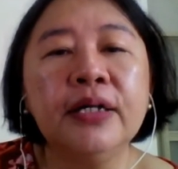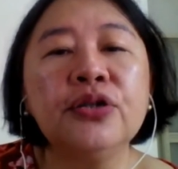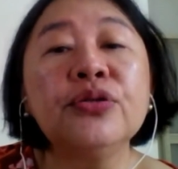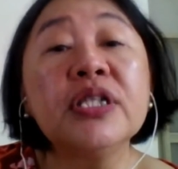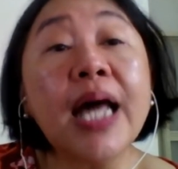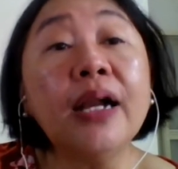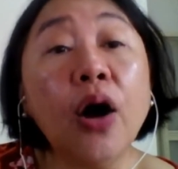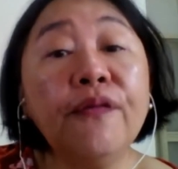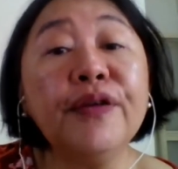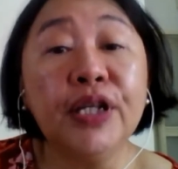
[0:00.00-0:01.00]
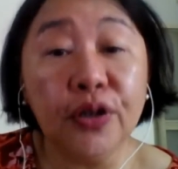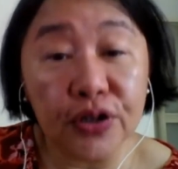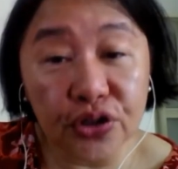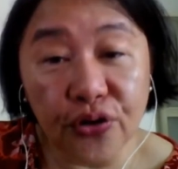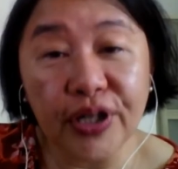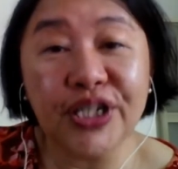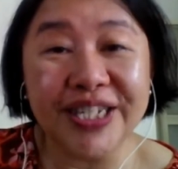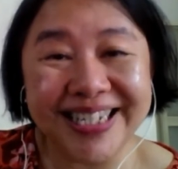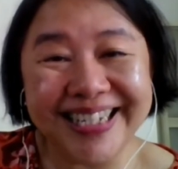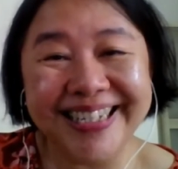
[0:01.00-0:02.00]
to start off in your sewing
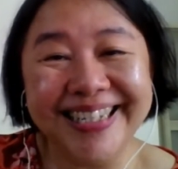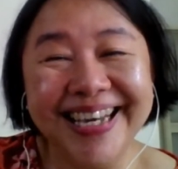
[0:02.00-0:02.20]
journey.